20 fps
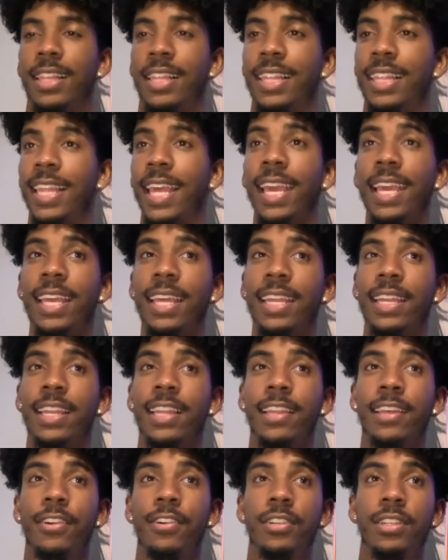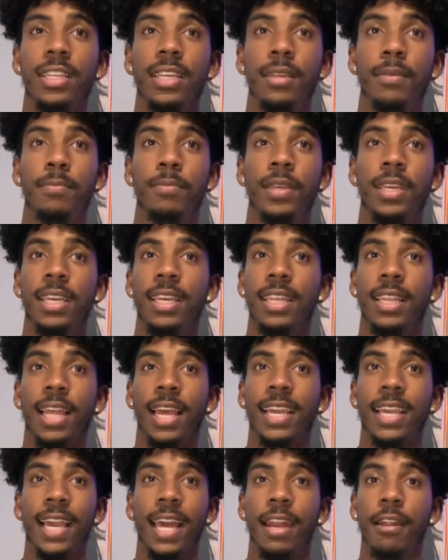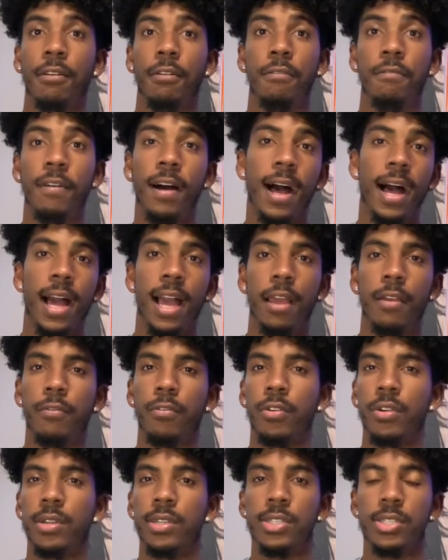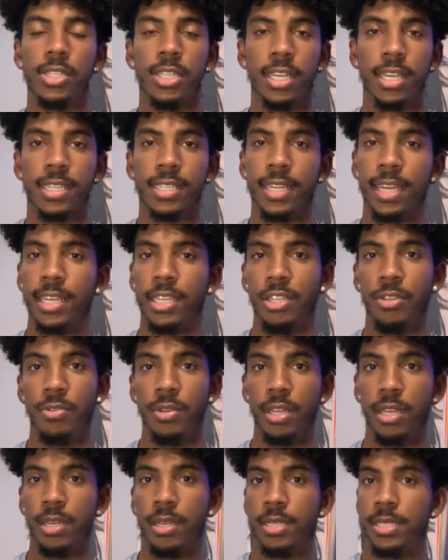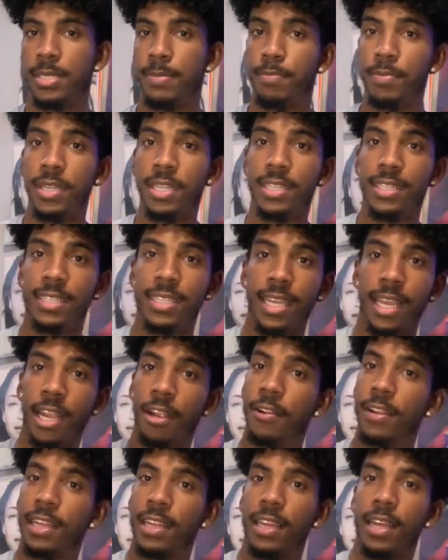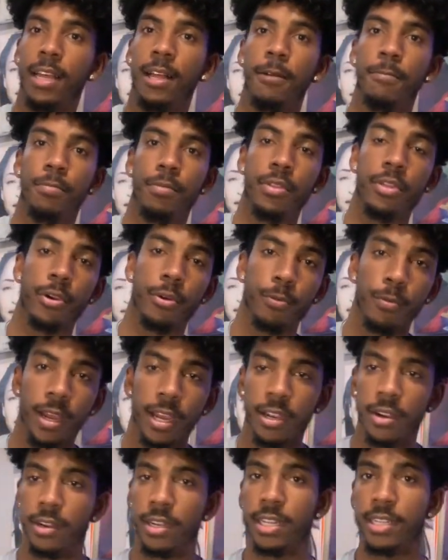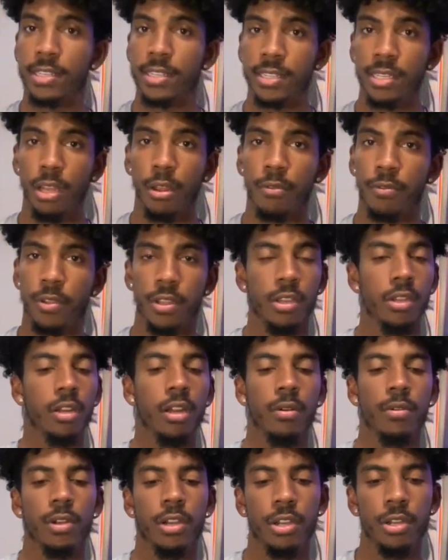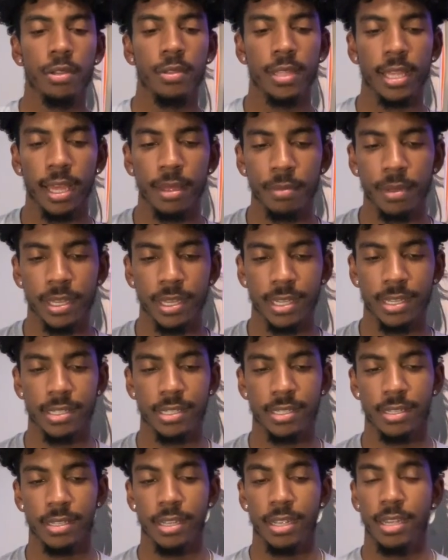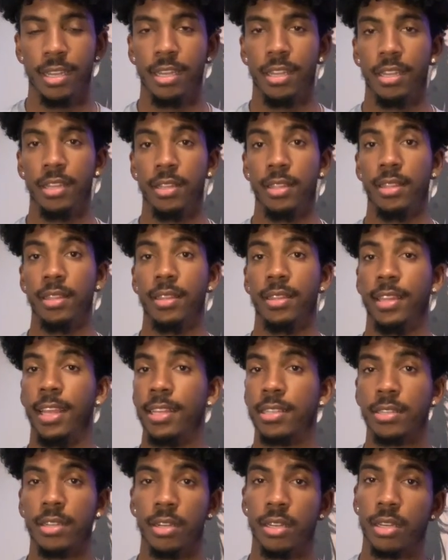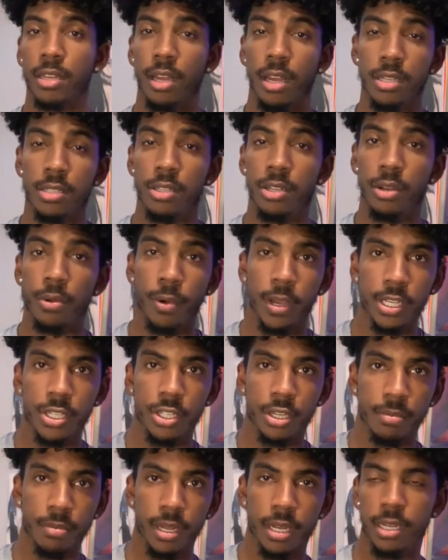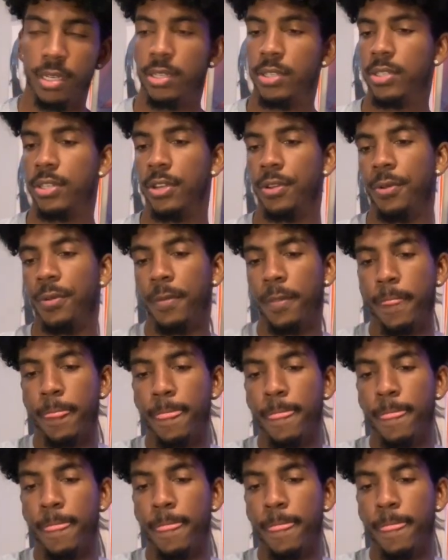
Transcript: They could literally be like at a 5 or a 6. Like you could be tearing up the record itself, and you don't want to do that because that's going to cause you to waste your money. So